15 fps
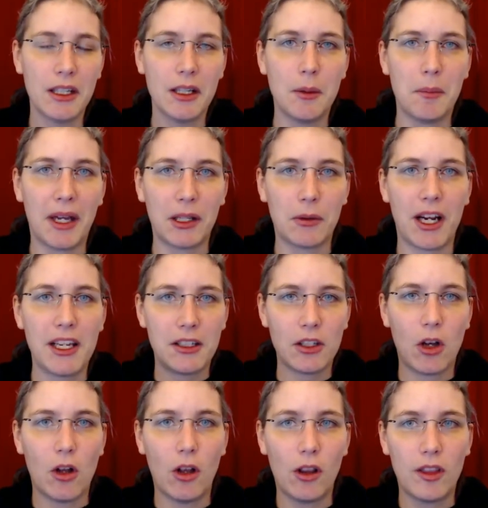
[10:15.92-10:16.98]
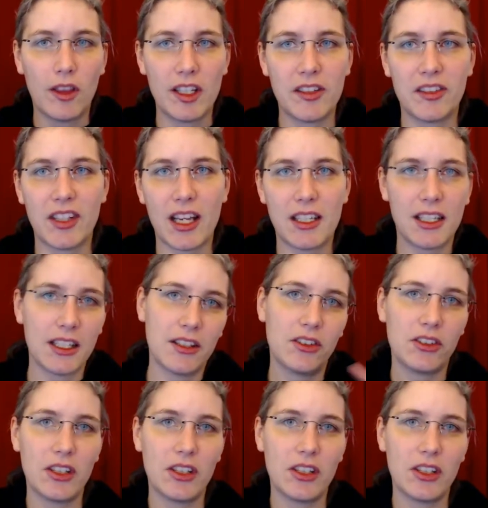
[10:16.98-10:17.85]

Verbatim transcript: migrate all these settings